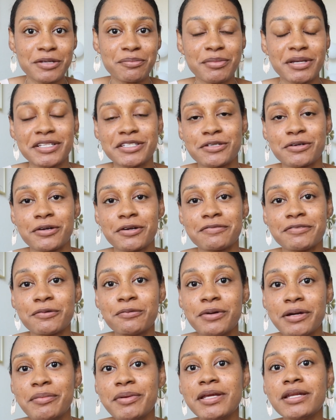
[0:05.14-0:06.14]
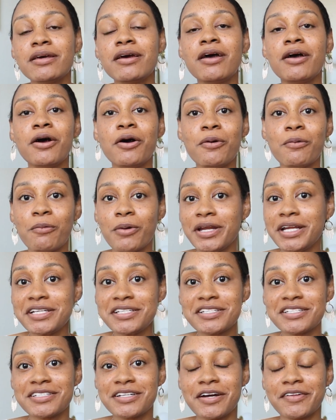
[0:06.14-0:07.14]
and mentor for women wanting
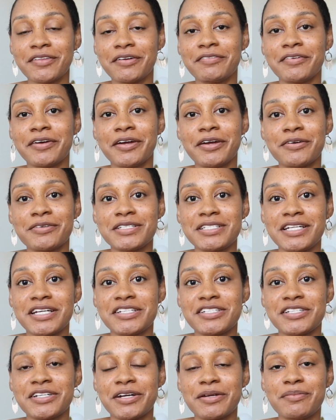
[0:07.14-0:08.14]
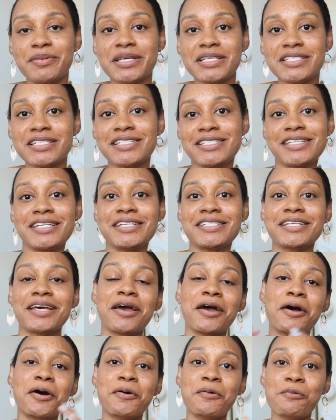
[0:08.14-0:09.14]
to start their very own stationery businesses.
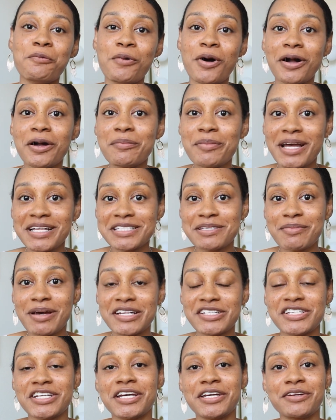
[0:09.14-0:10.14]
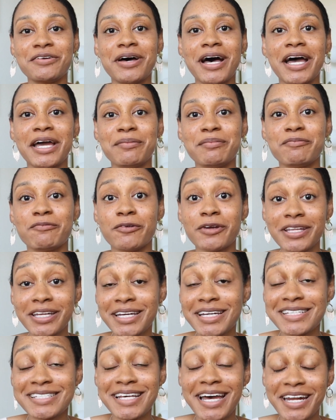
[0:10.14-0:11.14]
Welcome back to my channel. I am really
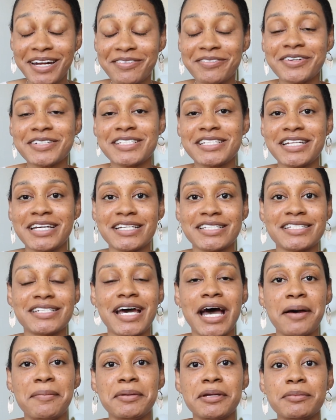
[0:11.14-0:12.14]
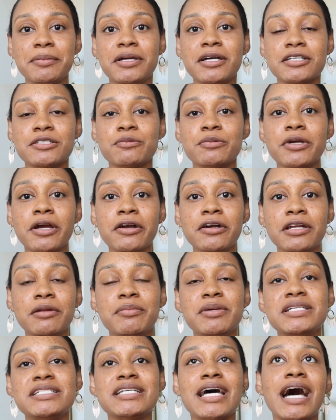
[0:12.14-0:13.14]
excited for today's topic because we are going to
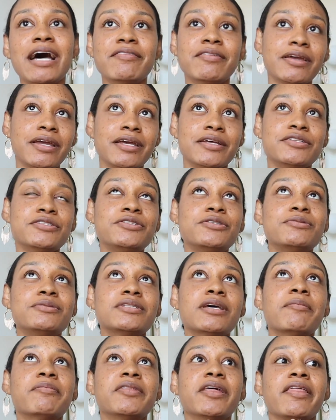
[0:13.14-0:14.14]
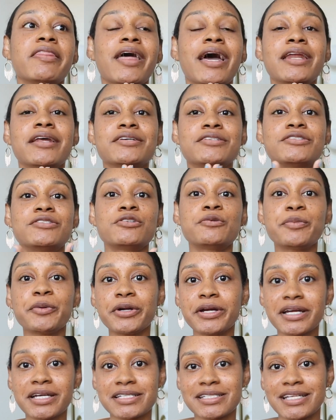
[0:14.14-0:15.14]
be diving into something that is super
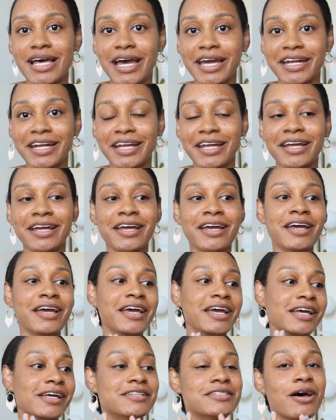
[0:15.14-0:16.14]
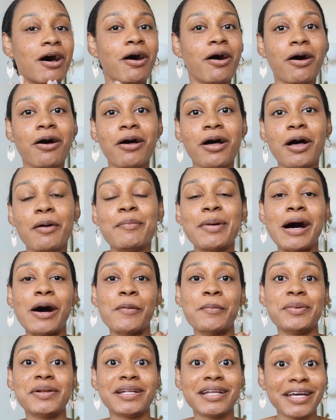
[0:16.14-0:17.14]
exciting. It's all
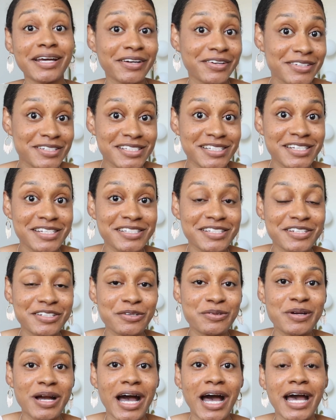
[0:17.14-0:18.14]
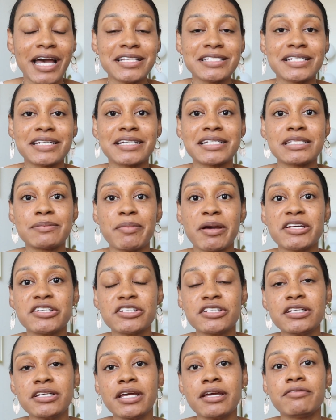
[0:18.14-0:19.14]
about planner season, you guys, and
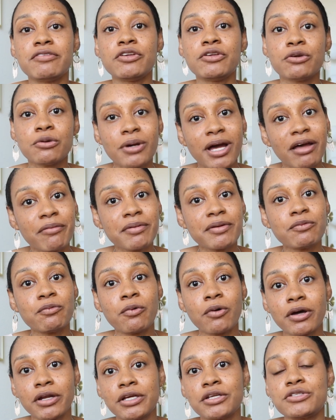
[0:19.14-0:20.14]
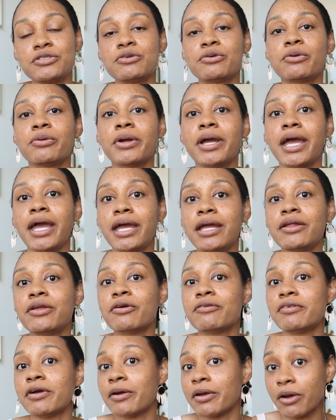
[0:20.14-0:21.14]
especially if you have been wanting to create
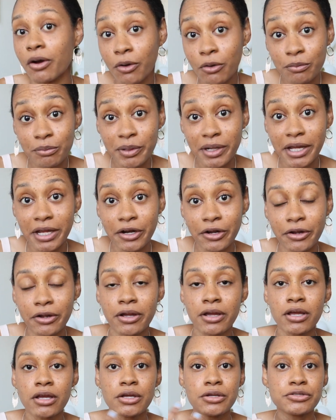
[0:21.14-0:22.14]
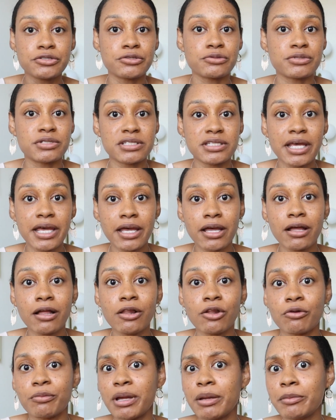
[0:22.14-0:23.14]
your very own planner to
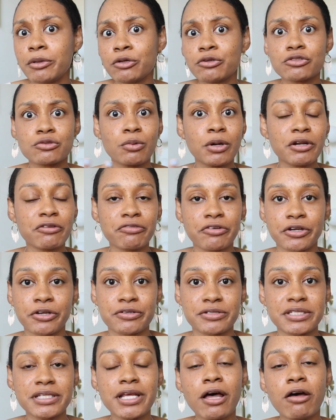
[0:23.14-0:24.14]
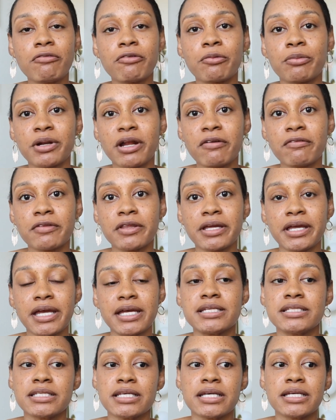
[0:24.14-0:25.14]
sell, or maybe you just want it for yourself, or whatever the
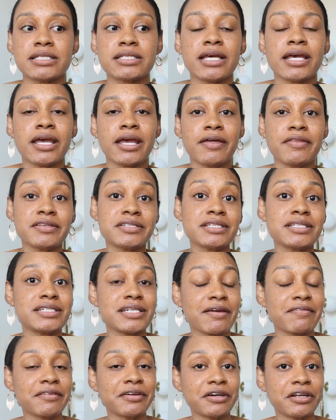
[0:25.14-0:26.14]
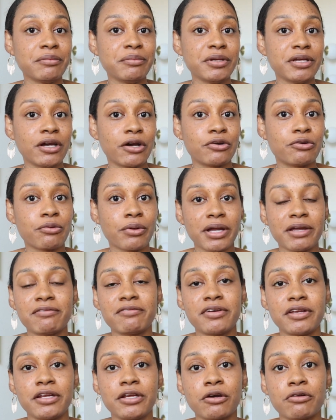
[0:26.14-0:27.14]
case is, this is definitely going to be a great
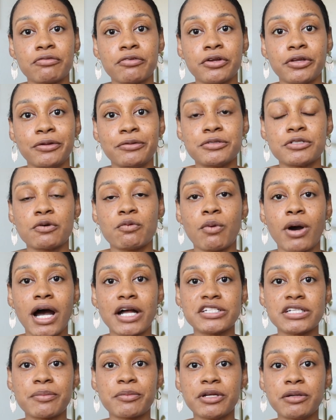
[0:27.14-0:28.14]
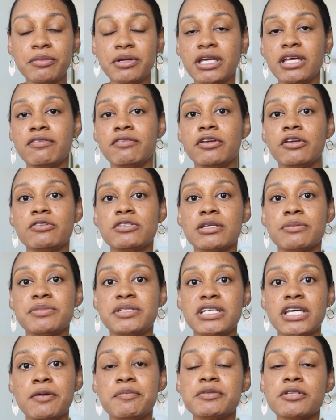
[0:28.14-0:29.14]
video for you to watch. I'm going to be giving you some
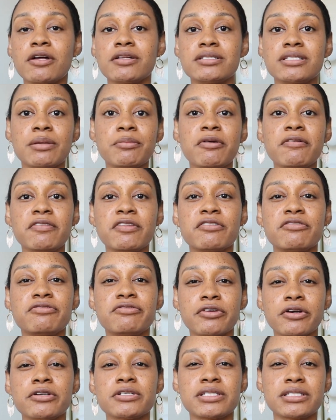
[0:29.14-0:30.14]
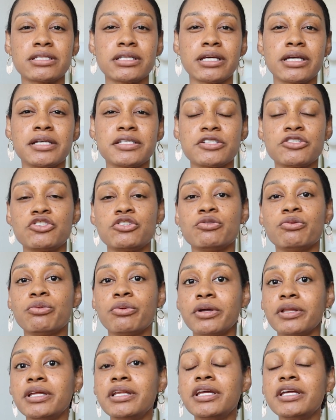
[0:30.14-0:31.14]
tips on some of the first things that you
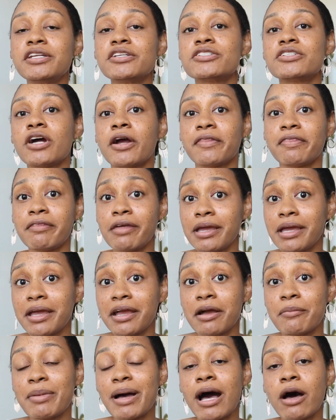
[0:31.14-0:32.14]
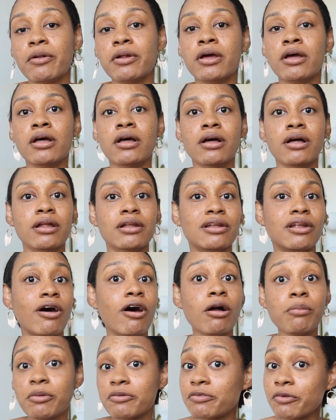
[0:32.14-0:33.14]
really need to start thinking about
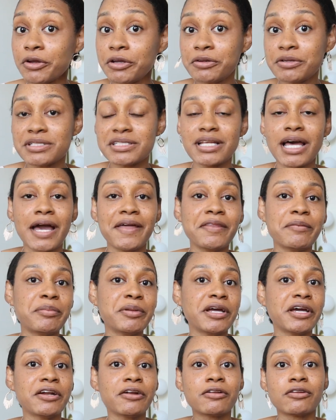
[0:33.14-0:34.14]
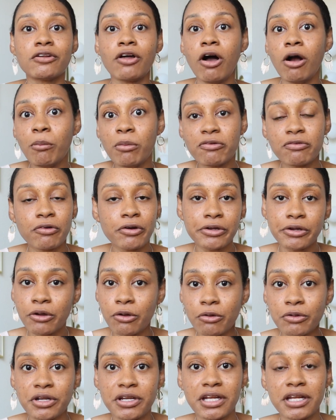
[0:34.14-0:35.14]
long before you design the planner, long before you're
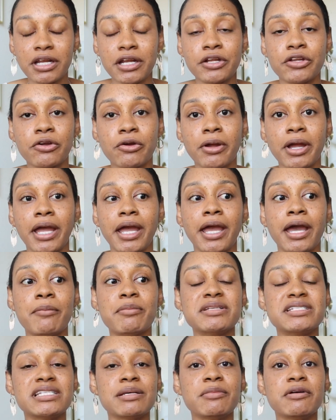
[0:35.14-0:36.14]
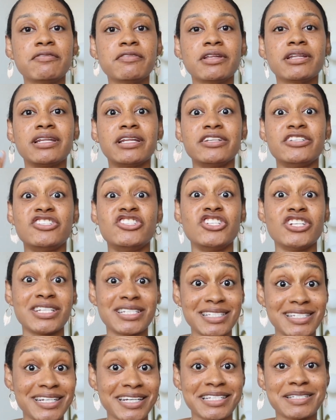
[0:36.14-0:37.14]
holding it in your hand, but some of the
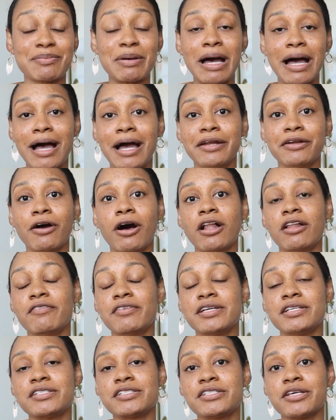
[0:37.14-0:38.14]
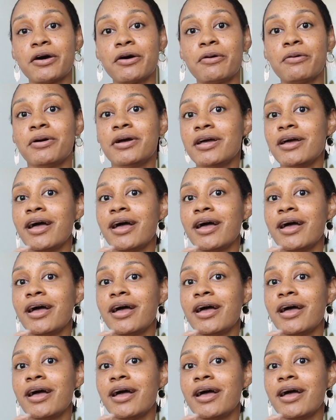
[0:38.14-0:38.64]
logistics behind all of it. So